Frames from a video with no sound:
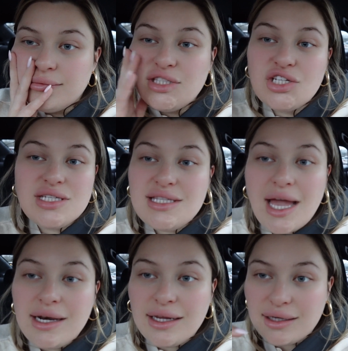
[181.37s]
just
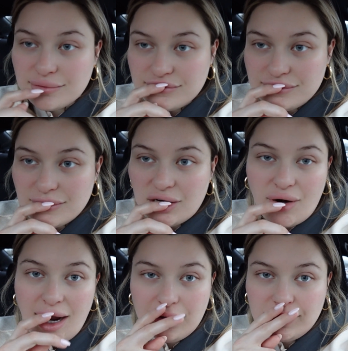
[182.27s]
standing
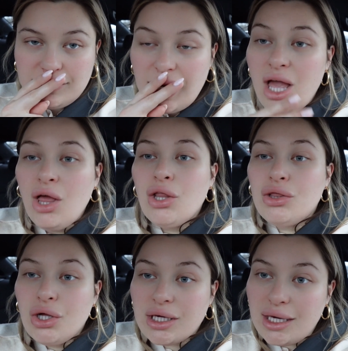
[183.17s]
around
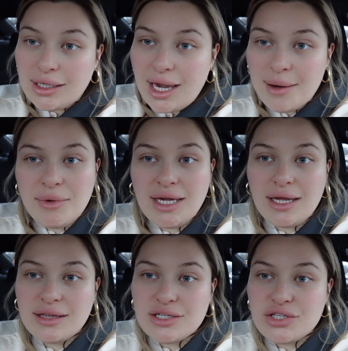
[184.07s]
looking at me
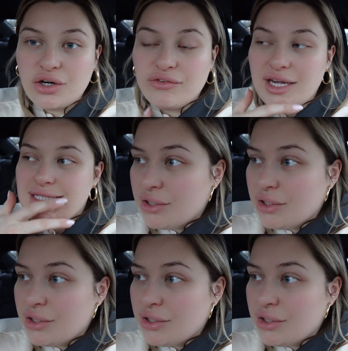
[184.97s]
getting this service.